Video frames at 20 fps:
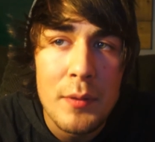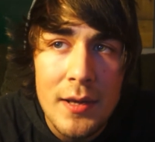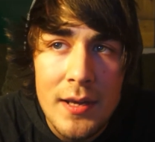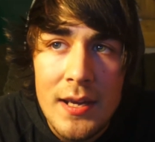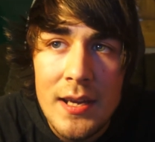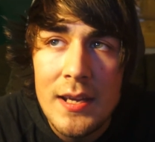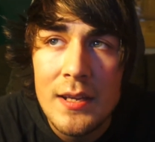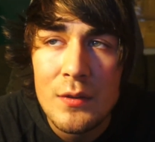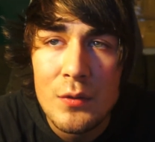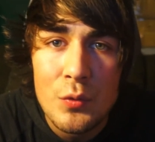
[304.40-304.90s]

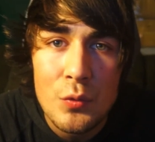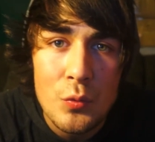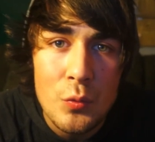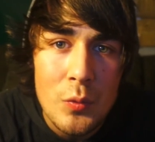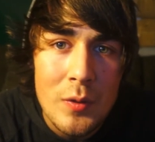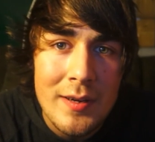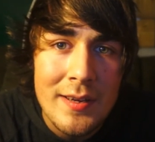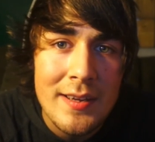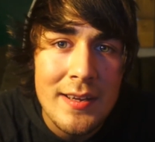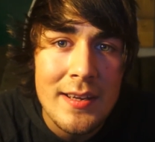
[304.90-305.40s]
pain
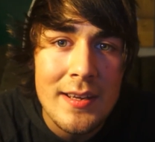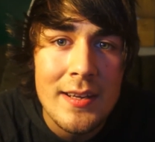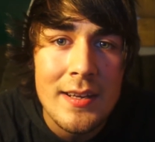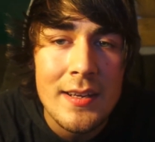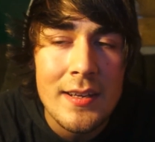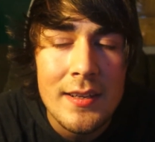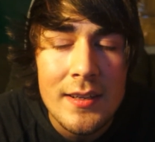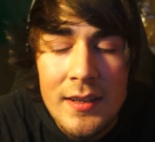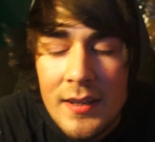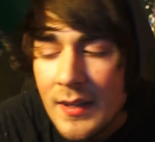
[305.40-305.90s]

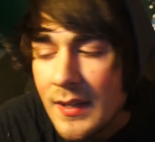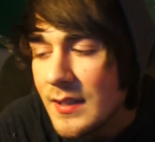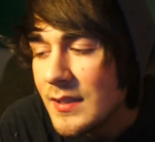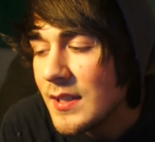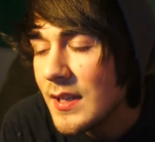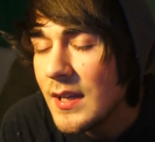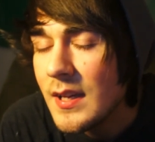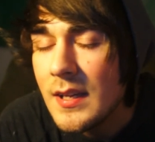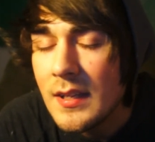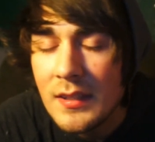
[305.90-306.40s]
away.
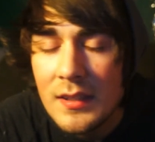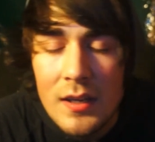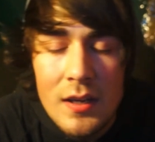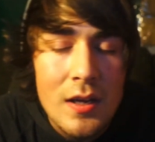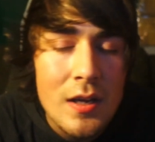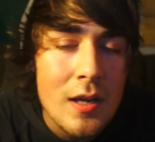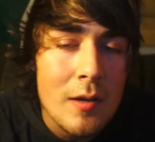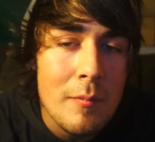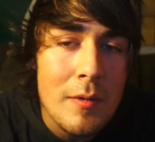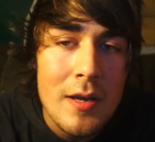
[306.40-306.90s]
Take
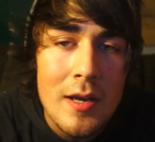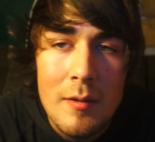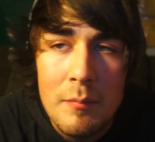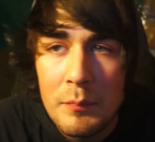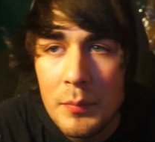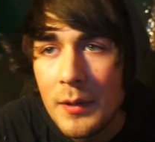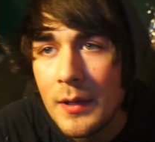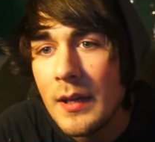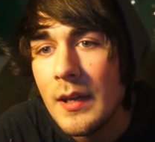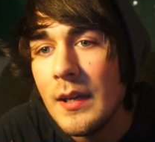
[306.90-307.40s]
all
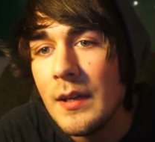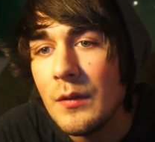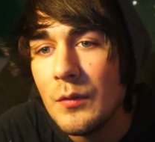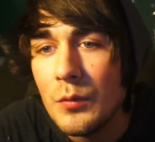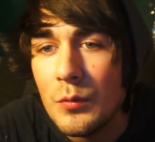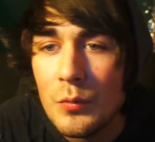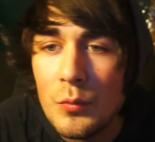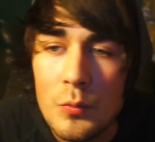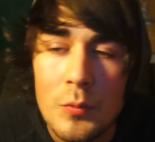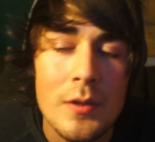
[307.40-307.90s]
my pain
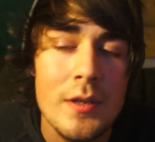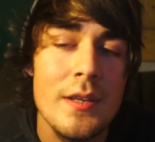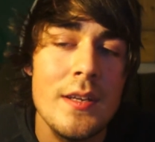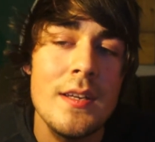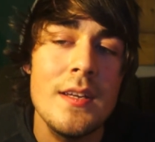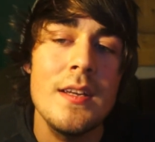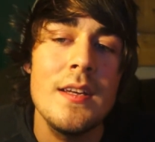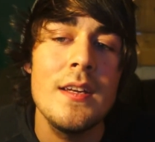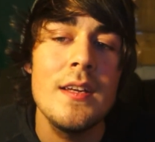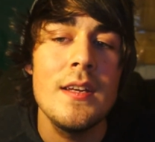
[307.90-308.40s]

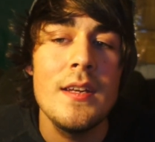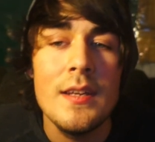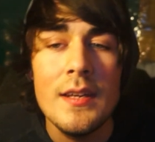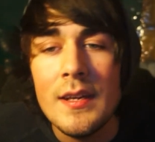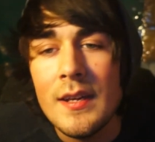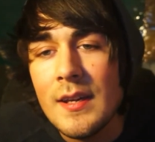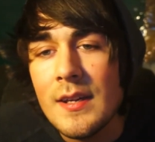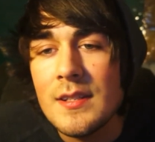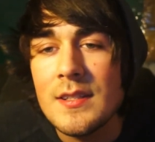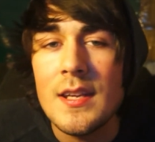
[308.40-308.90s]

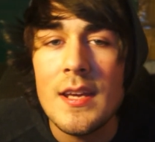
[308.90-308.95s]
away.